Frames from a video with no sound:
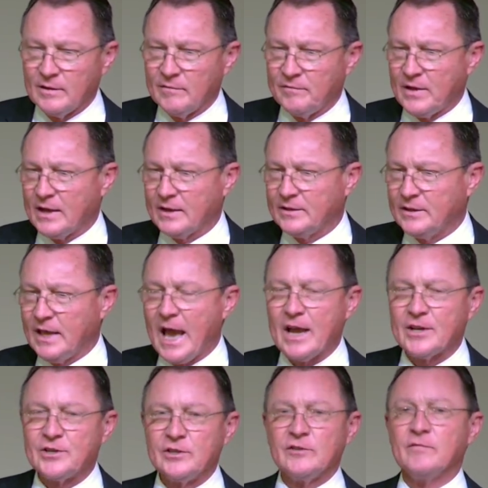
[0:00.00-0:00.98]
In fact, the
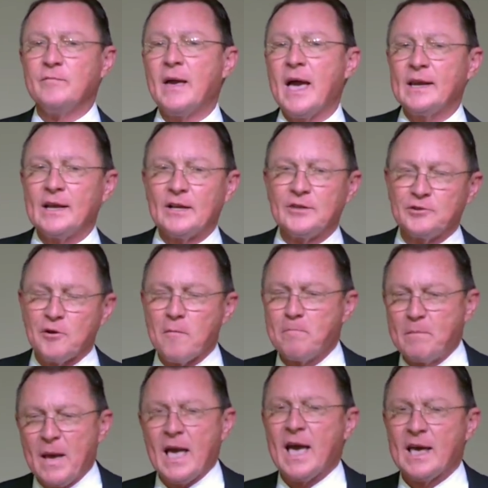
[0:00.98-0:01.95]
actions of man got so
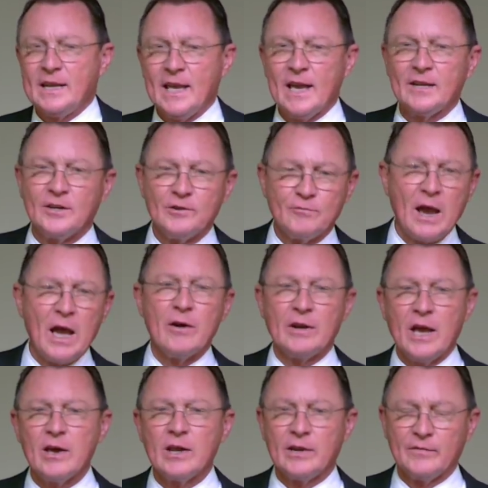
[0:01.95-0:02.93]
bad he had to
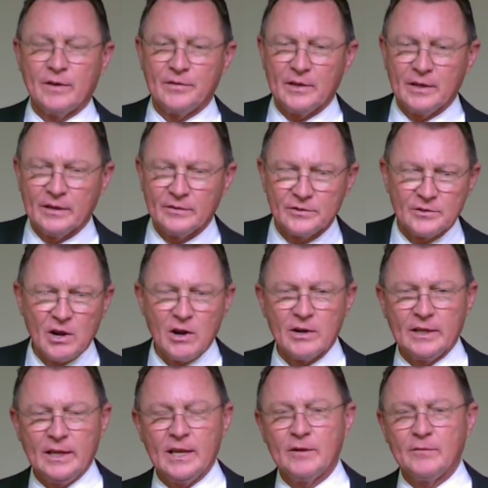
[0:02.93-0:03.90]
drown out everything,
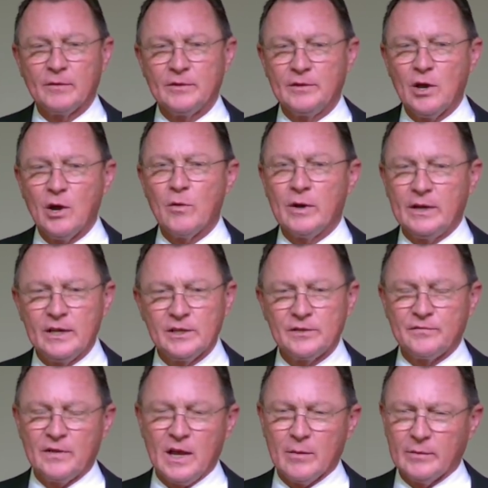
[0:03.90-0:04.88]
start again with Noah and
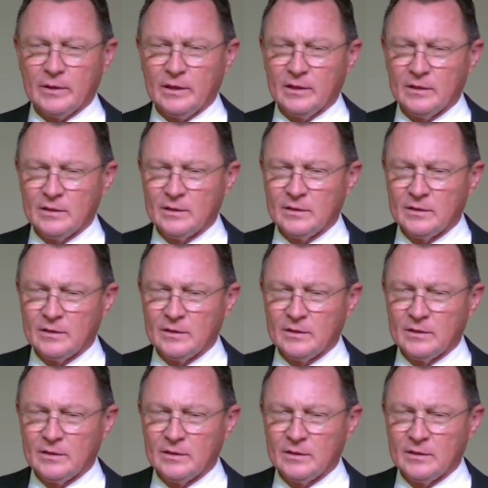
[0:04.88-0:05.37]
his family.